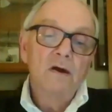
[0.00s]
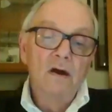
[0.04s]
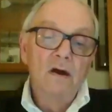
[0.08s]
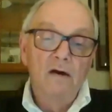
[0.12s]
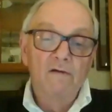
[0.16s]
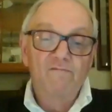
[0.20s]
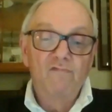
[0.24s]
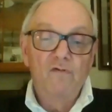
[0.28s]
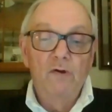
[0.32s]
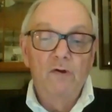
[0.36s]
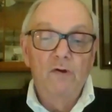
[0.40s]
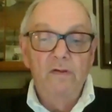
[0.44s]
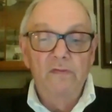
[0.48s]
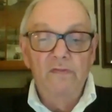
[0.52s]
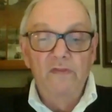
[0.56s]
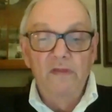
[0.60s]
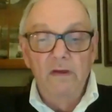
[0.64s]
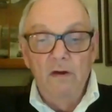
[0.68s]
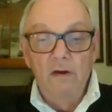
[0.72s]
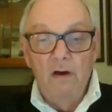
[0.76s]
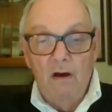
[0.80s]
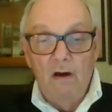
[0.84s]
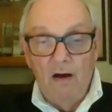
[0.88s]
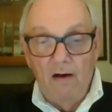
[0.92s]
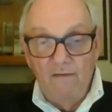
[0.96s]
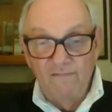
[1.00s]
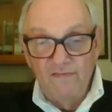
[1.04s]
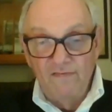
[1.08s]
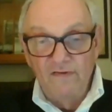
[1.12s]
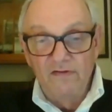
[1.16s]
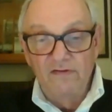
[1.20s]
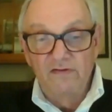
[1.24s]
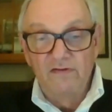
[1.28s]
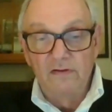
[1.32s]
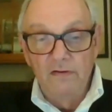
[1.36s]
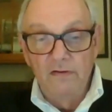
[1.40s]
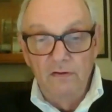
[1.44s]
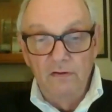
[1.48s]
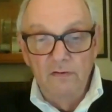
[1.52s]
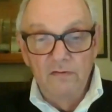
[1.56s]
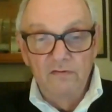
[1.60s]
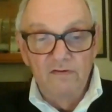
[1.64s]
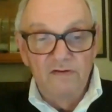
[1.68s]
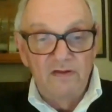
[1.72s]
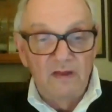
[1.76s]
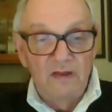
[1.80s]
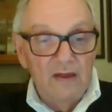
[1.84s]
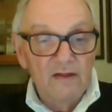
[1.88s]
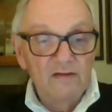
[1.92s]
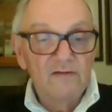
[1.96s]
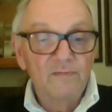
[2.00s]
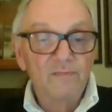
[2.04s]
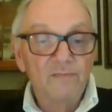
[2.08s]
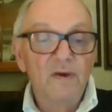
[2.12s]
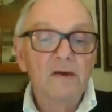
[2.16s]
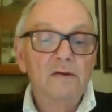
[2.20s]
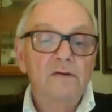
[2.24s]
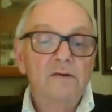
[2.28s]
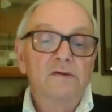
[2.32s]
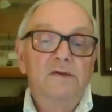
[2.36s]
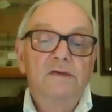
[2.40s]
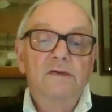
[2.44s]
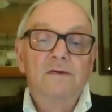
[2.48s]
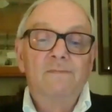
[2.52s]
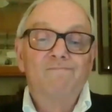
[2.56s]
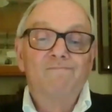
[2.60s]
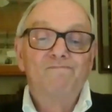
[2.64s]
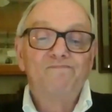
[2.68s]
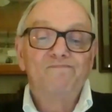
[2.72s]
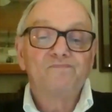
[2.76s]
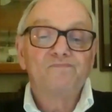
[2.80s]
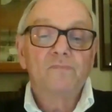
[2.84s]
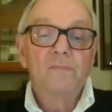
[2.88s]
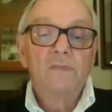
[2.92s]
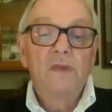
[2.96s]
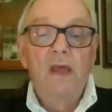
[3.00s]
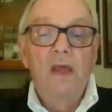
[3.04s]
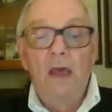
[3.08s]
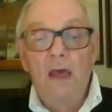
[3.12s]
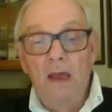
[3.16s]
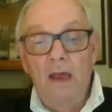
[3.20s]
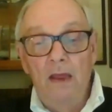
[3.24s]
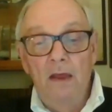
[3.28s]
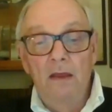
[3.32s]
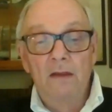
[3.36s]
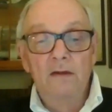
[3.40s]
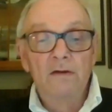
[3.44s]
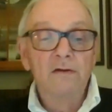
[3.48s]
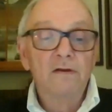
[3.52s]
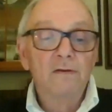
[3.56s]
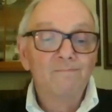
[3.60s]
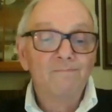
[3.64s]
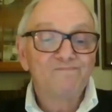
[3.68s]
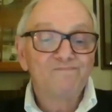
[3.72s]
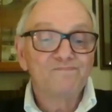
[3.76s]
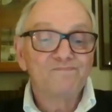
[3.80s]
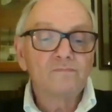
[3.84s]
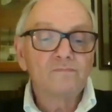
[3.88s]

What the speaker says: covering the office use aspect, and